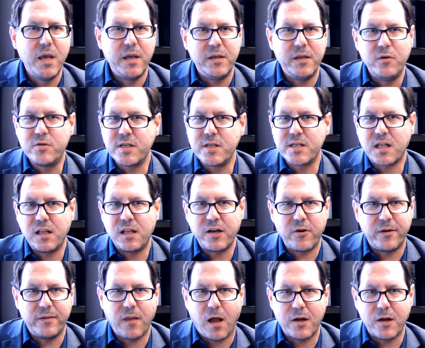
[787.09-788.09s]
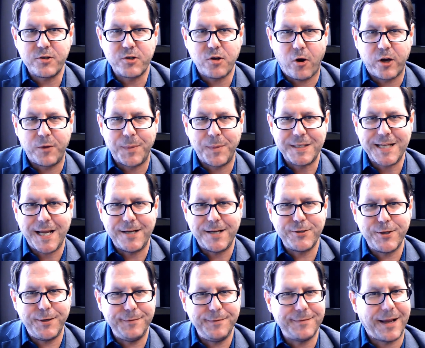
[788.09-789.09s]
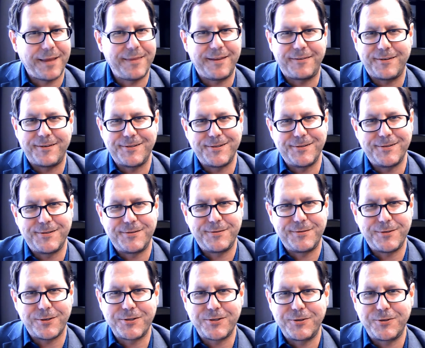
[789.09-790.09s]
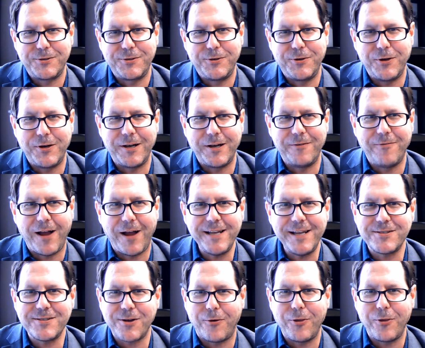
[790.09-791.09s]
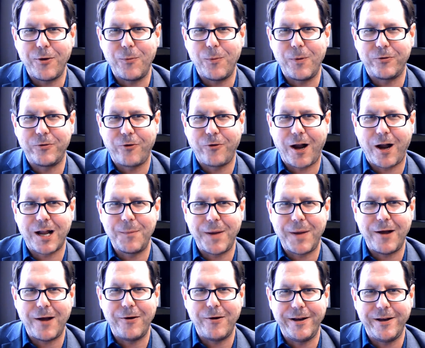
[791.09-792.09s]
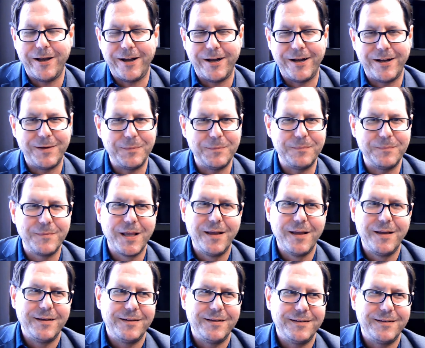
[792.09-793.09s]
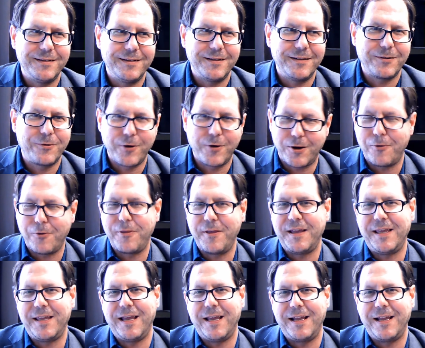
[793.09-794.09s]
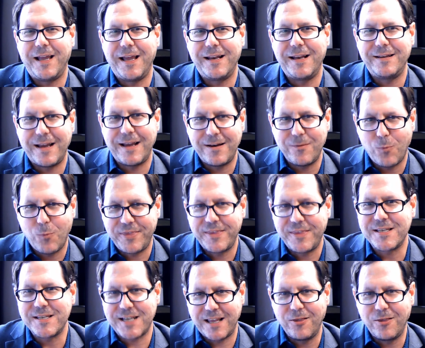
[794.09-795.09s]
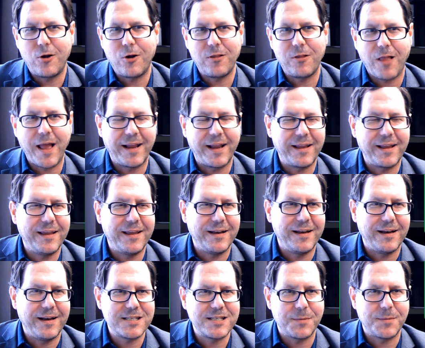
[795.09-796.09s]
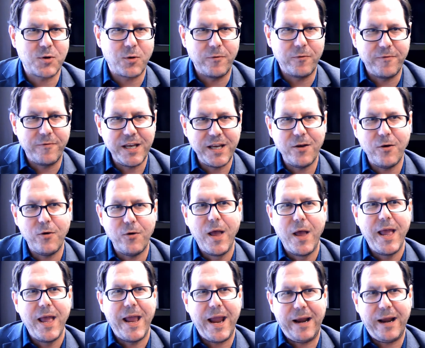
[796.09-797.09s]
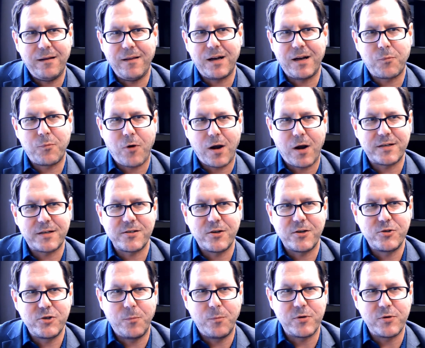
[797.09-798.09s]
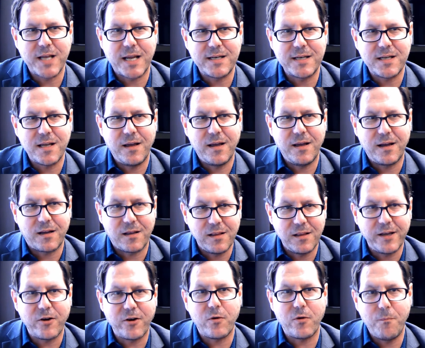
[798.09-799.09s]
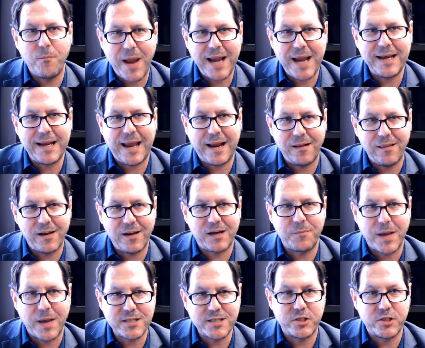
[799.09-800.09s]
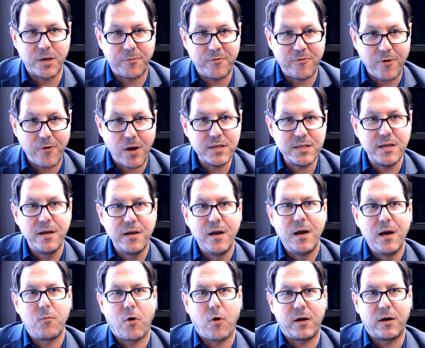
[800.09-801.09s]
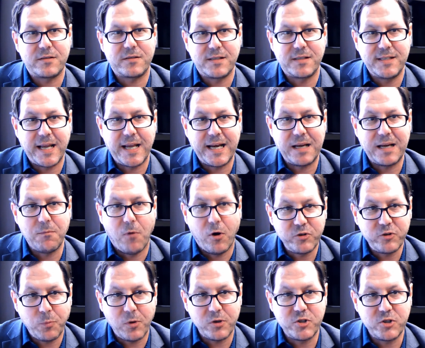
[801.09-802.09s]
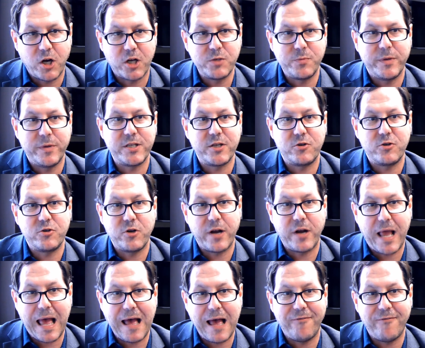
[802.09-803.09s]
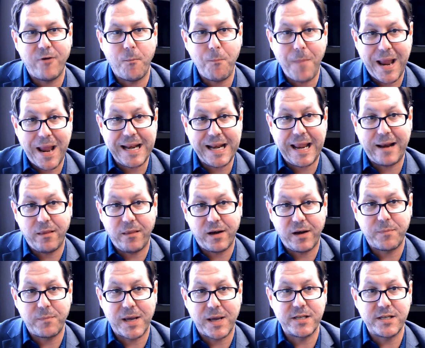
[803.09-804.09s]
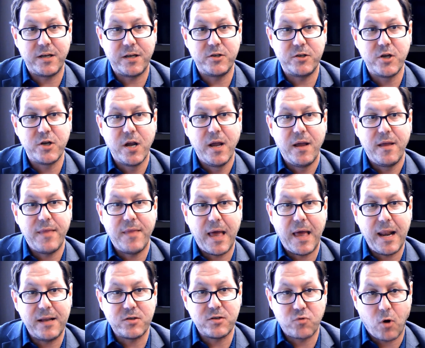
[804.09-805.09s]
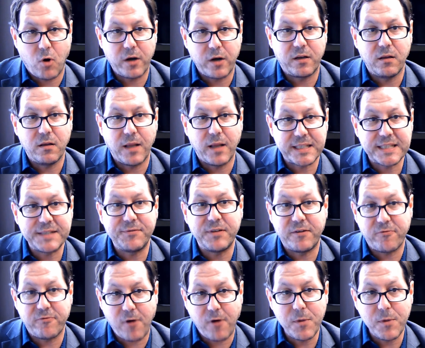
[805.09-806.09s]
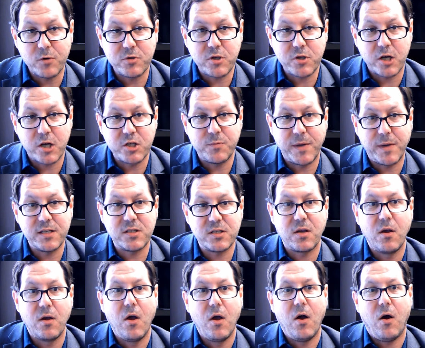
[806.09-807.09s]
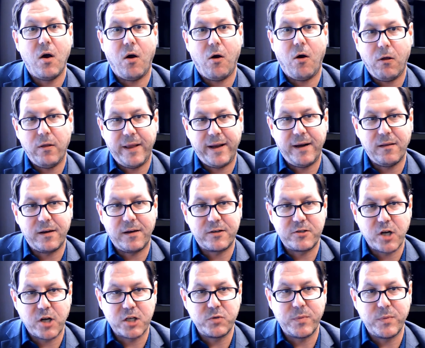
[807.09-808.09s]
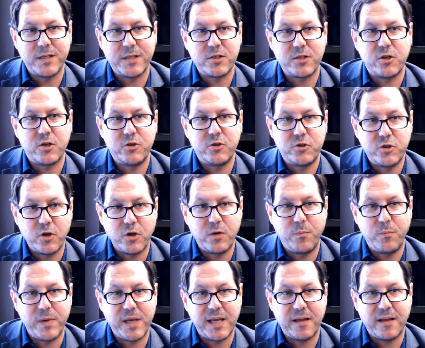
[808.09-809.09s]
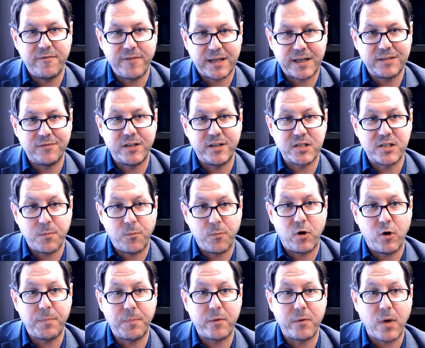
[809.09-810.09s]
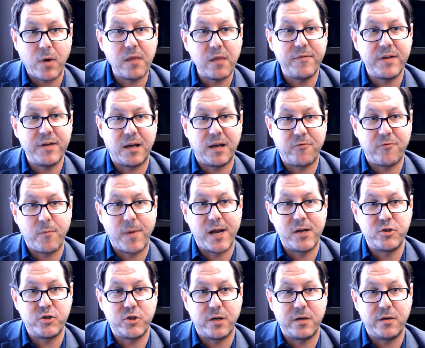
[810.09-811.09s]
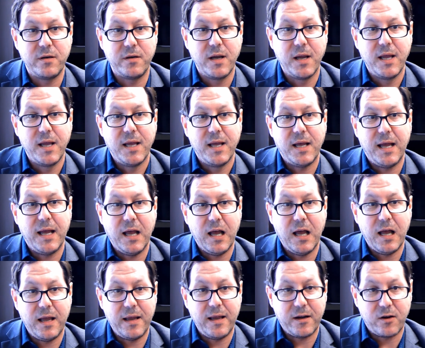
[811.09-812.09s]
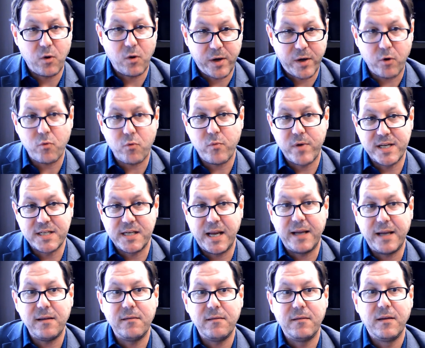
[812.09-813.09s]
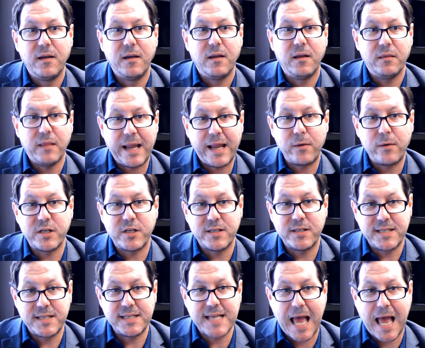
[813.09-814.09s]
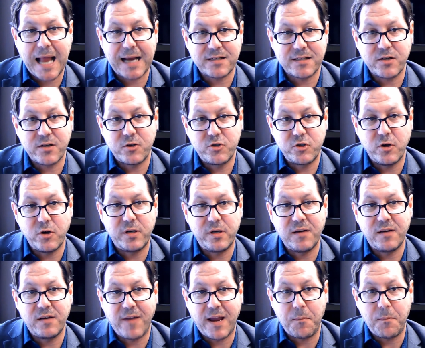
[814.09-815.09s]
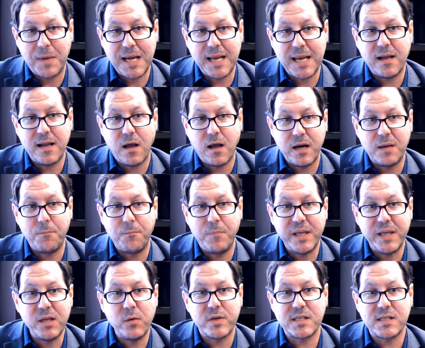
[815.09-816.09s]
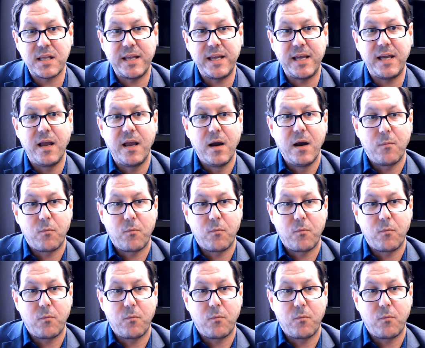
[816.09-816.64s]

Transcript: Uses clear and logical argumentation. I think this is just good advice, although we'll talk about critical thinking and what this can look like in a subsequent video. Analytic products should present a clear main analytic message up front. Products containing multiple judgments should have a main analytic message that is drawn collectively from those judgments. All analytic judgments should be effectively supported by relevant information and coherent reasoning. Language and syntax should convey meaning unambiguously.